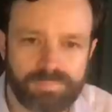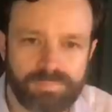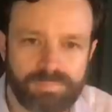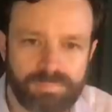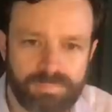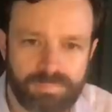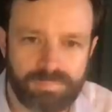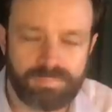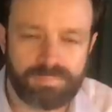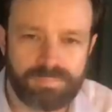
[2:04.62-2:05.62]

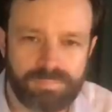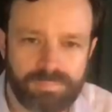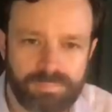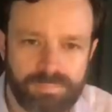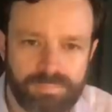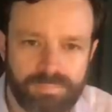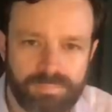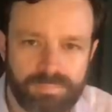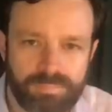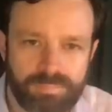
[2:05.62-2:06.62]

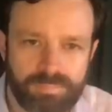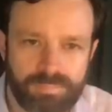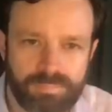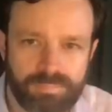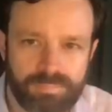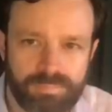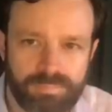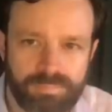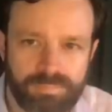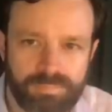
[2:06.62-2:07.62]

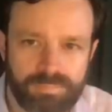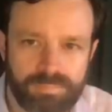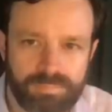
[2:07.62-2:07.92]
(not speaking)